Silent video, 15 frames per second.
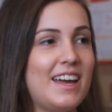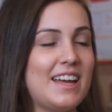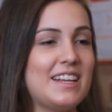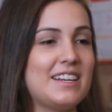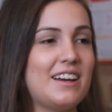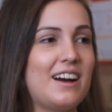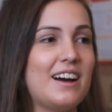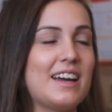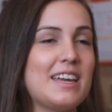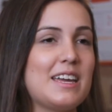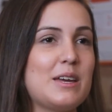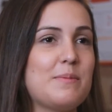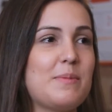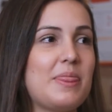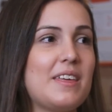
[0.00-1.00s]
and I
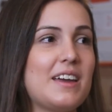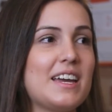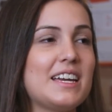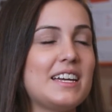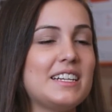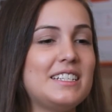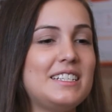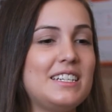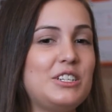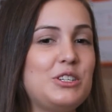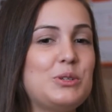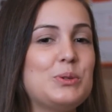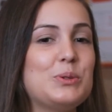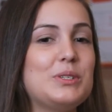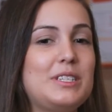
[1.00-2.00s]
am the
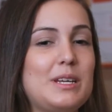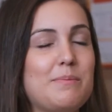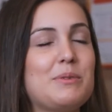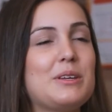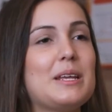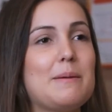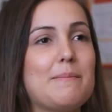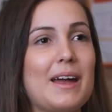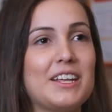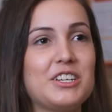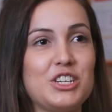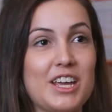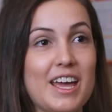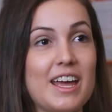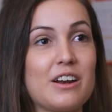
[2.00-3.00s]
Digital Deputy
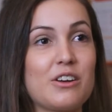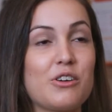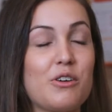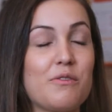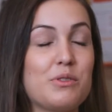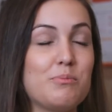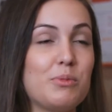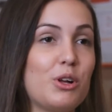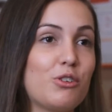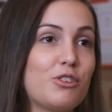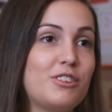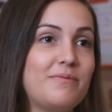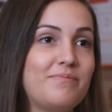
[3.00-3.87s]
Managing Editor of the blog.